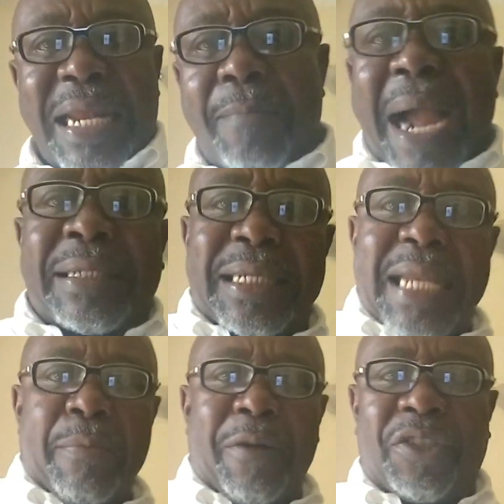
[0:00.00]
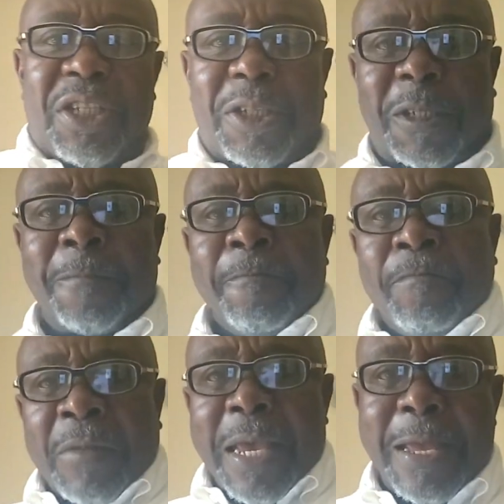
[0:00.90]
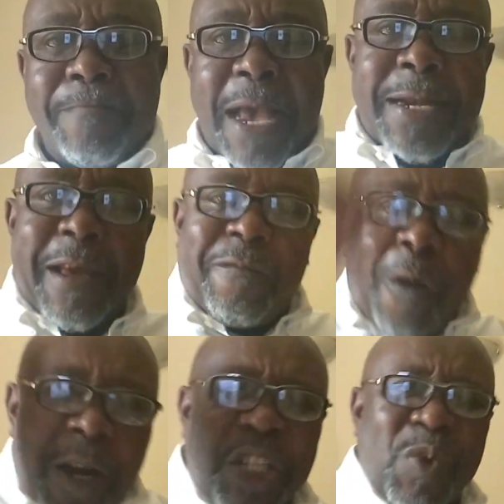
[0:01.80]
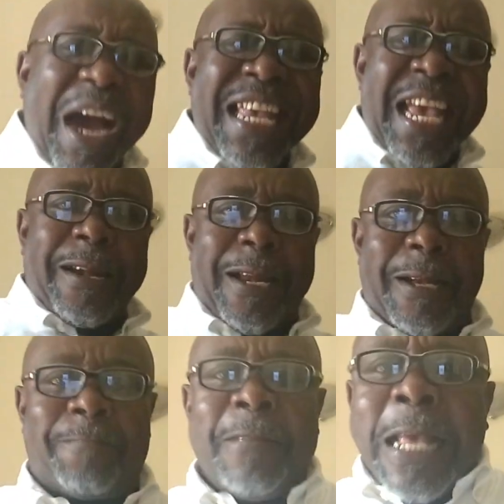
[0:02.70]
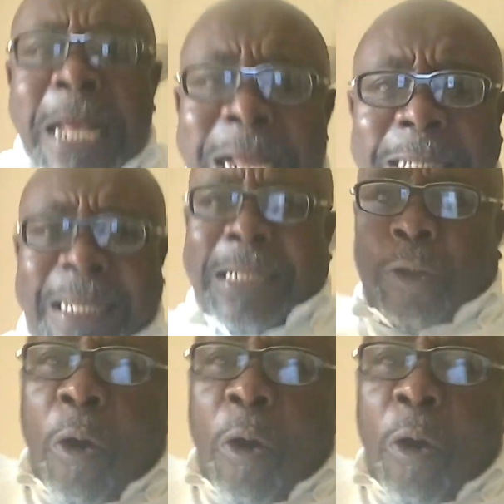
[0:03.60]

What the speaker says: the mighty name of Jesus. Amen. The voice you are hearing is a